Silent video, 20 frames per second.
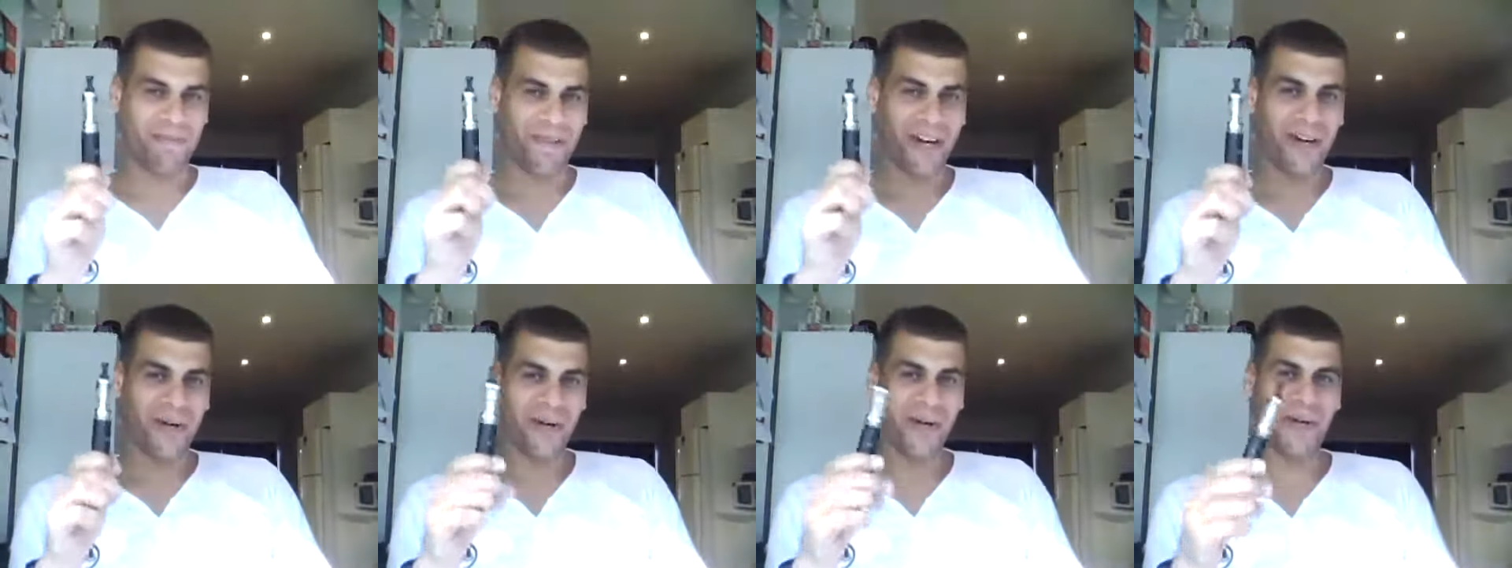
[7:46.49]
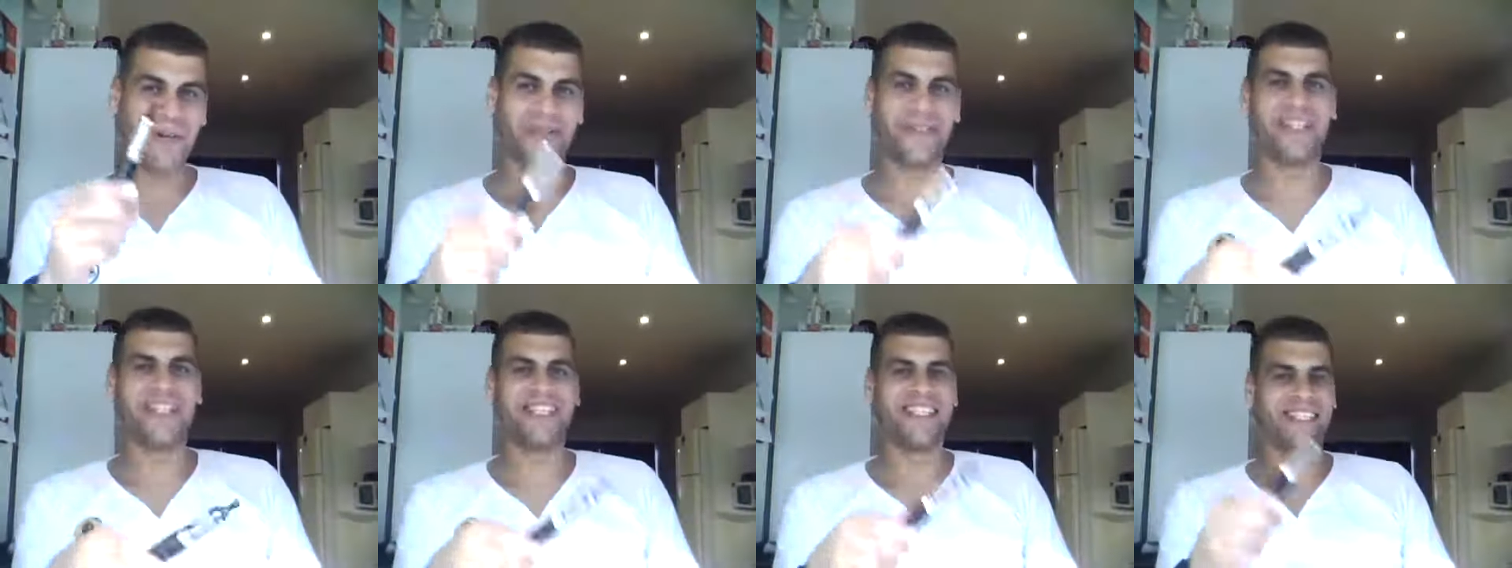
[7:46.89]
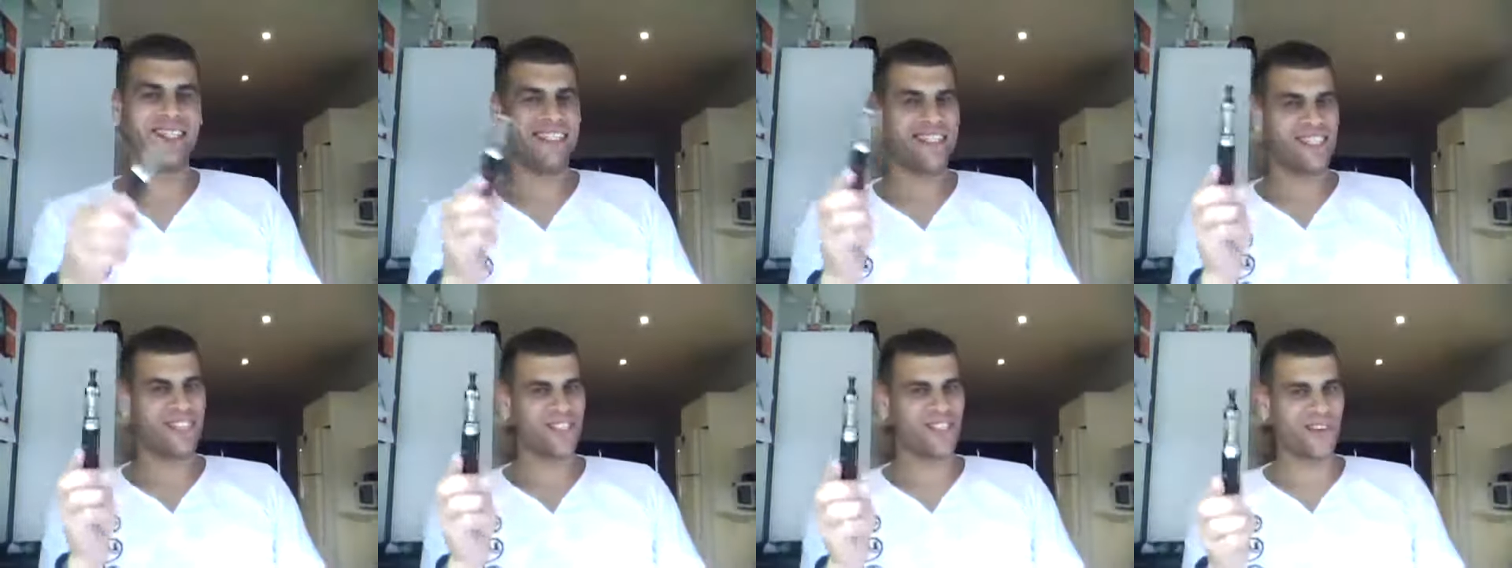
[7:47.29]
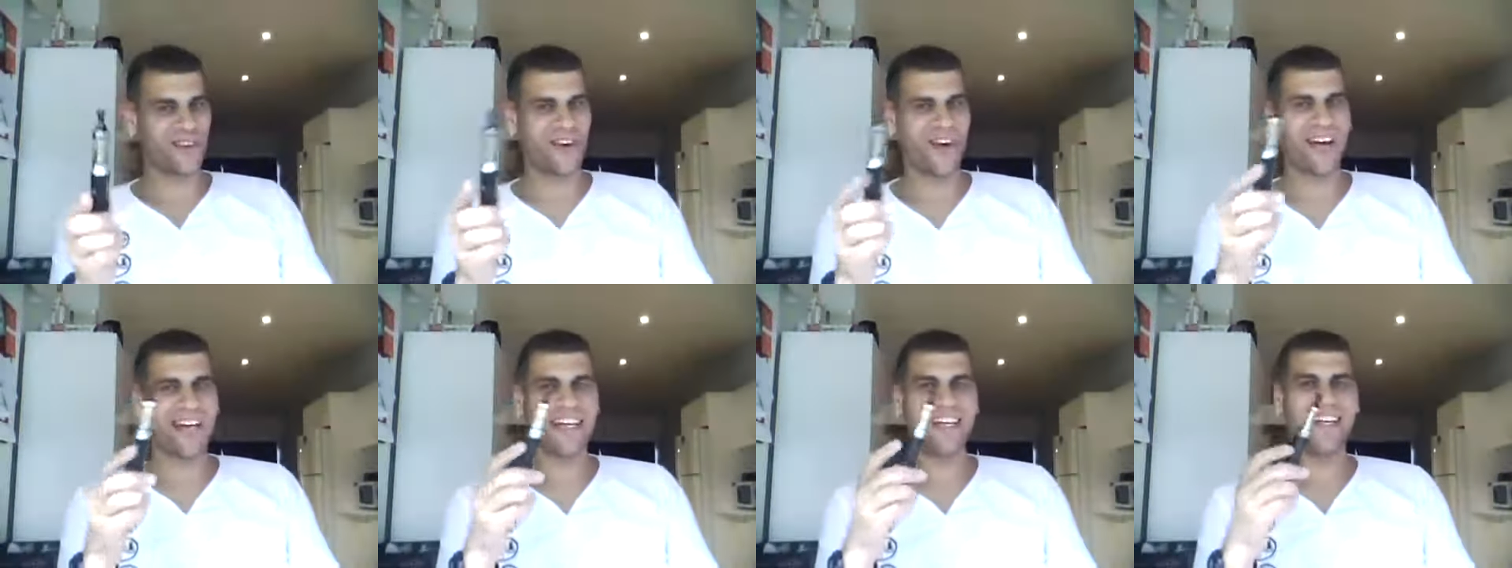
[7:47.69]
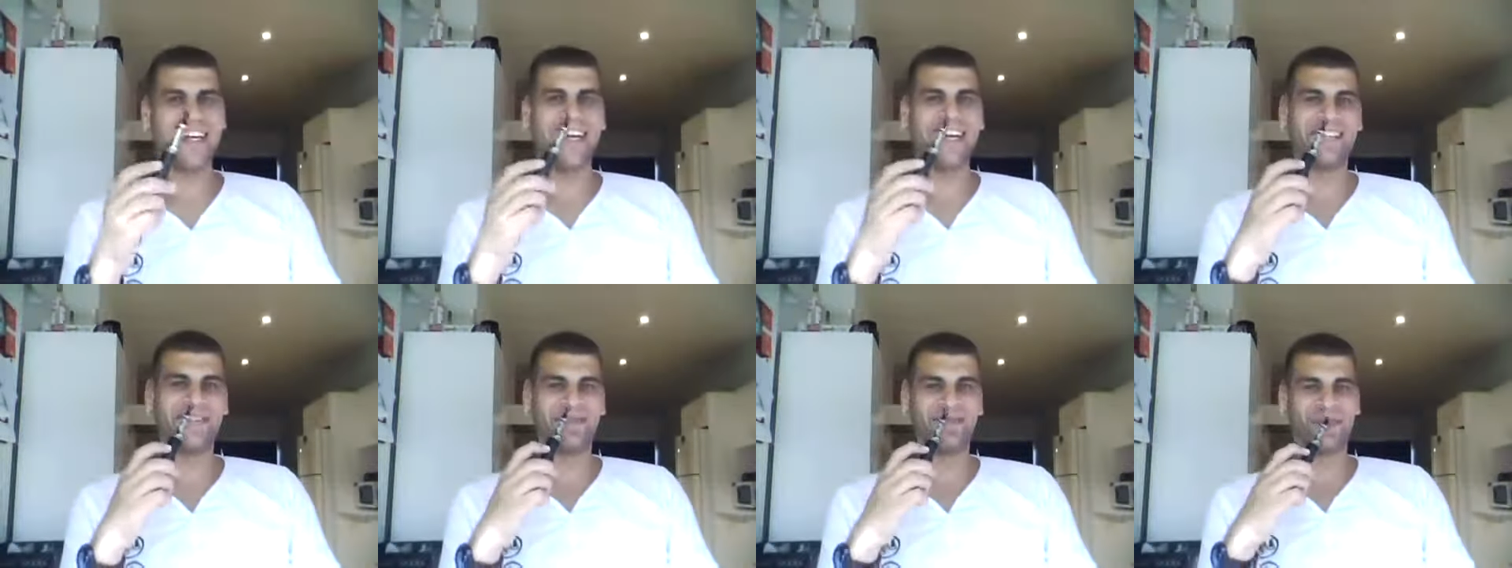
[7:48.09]
my world. Try it
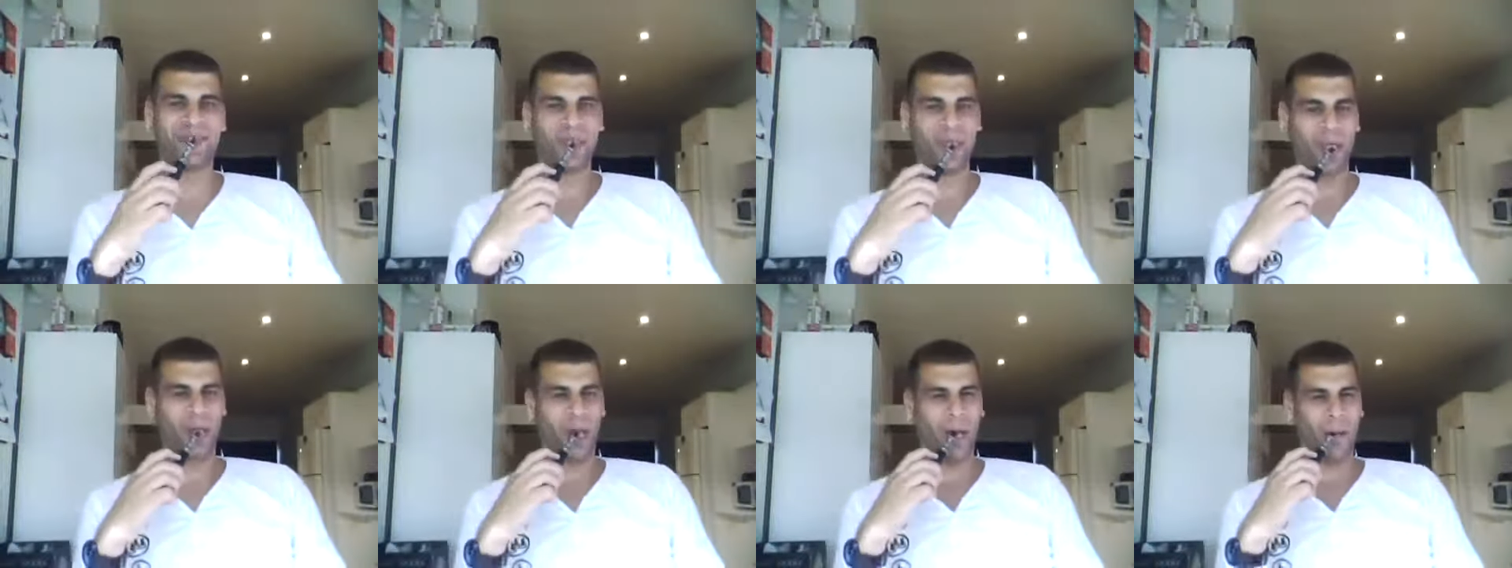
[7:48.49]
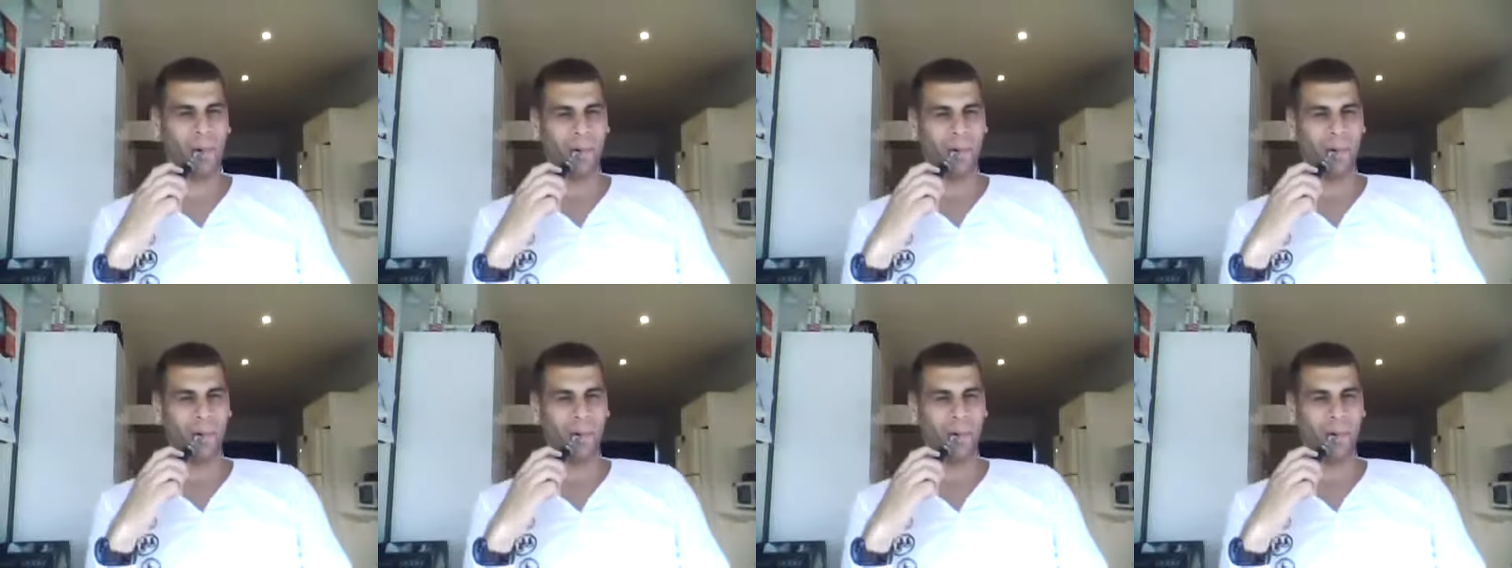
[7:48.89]
out.